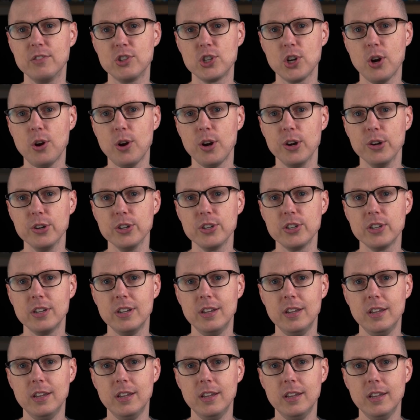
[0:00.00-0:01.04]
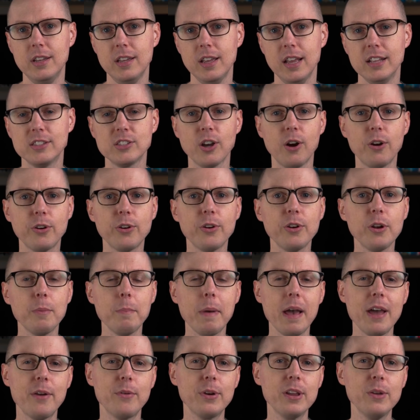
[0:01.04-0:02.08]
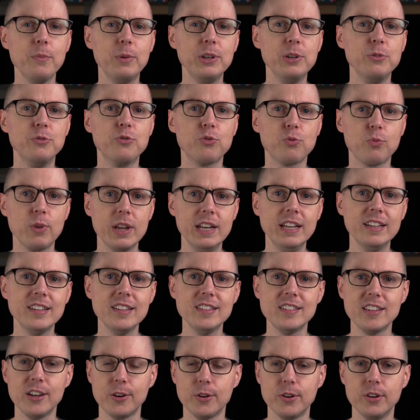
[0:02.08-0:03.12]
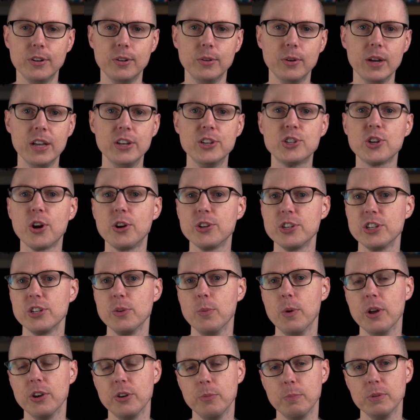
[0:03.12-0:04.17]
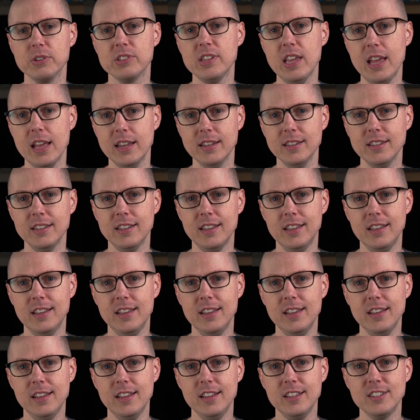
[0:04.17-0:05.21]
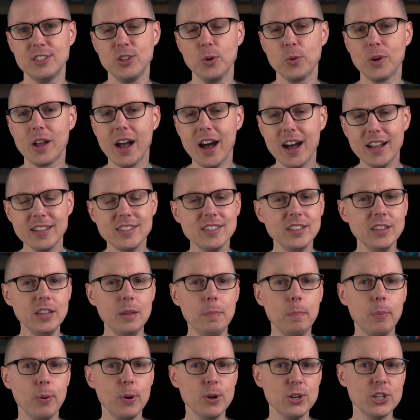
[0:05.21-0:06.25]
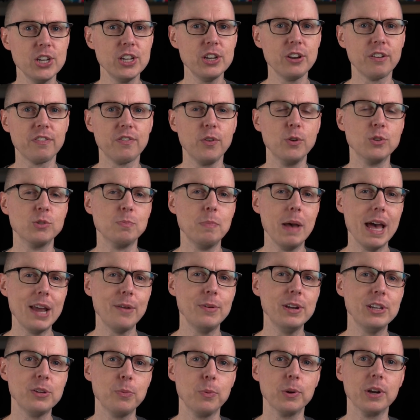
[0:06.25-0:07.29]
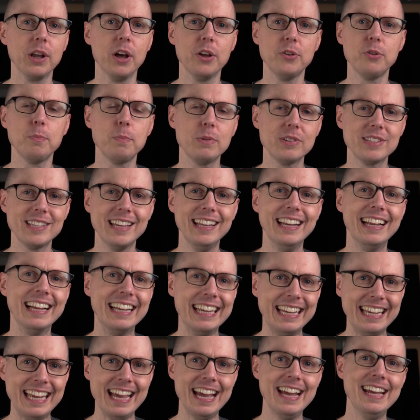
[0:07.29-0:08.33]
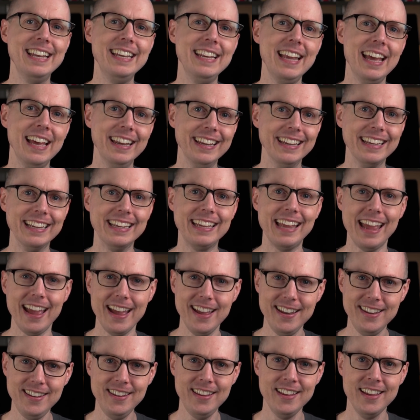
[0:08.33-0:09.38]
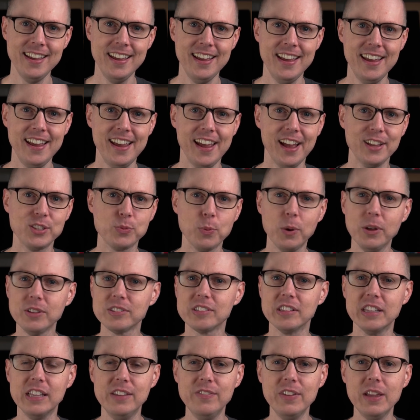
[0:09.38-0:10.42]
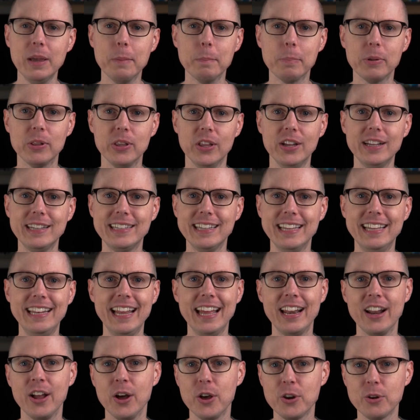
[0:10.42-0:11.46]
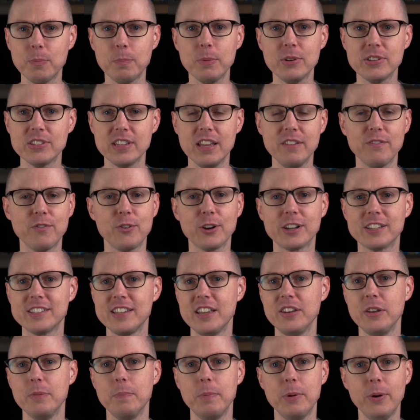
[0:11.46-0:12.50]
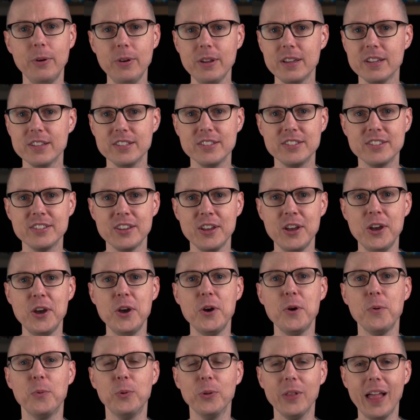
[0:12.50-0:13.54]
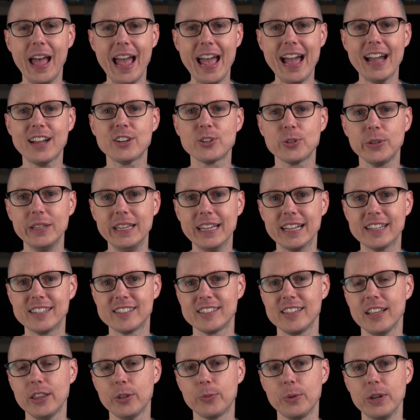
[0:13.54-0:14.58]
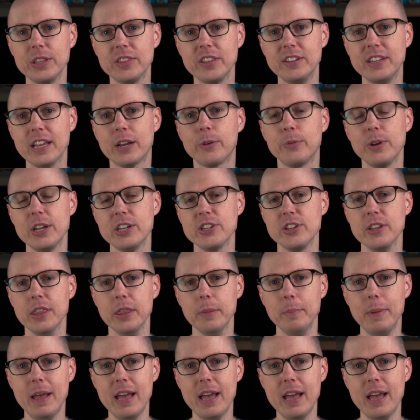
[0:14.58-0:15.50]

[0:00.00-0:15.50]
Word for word: of charge. It's harder on a battery when you drain it to zero and charge it to 100%. So constantly pushing your phone's battery to 100% again and again, as well as leaving it plugged in at 100% for extended periods, will actually accelerate the degradation of the